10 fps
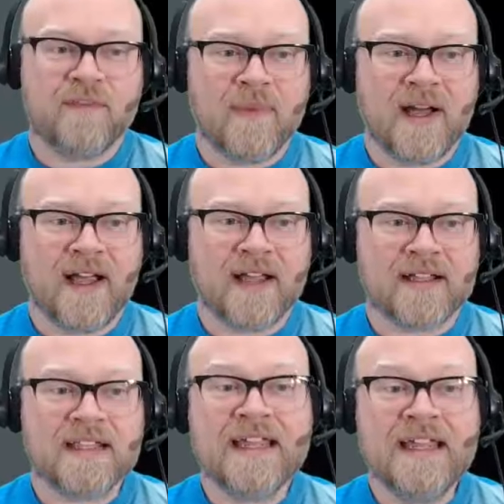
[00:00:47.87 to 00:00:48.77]
my
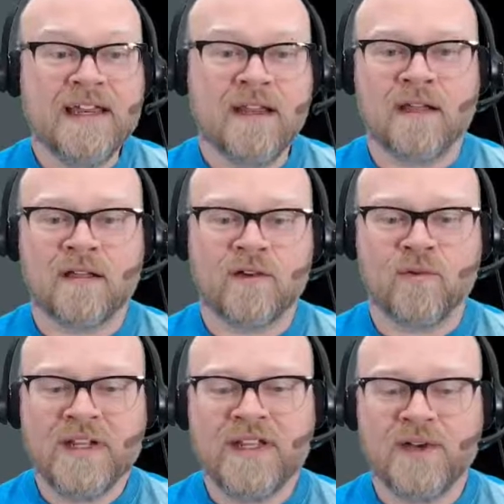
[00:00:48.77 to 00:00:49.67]
clean
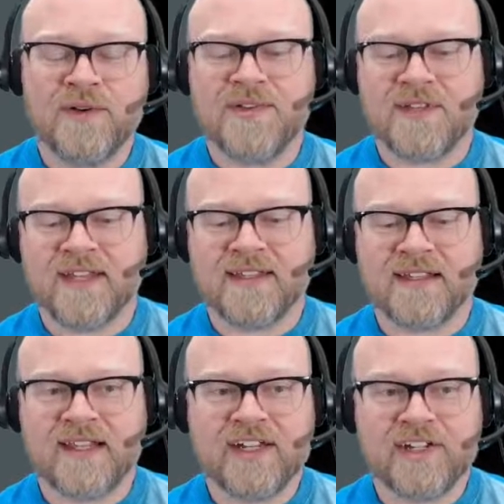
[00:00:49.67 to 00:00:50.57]
Windows
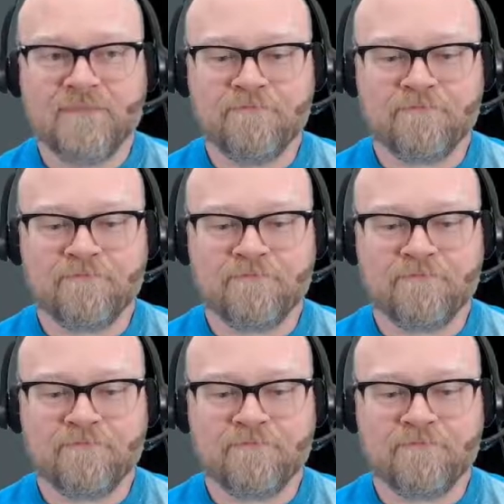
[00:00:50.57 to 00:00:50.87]
installation,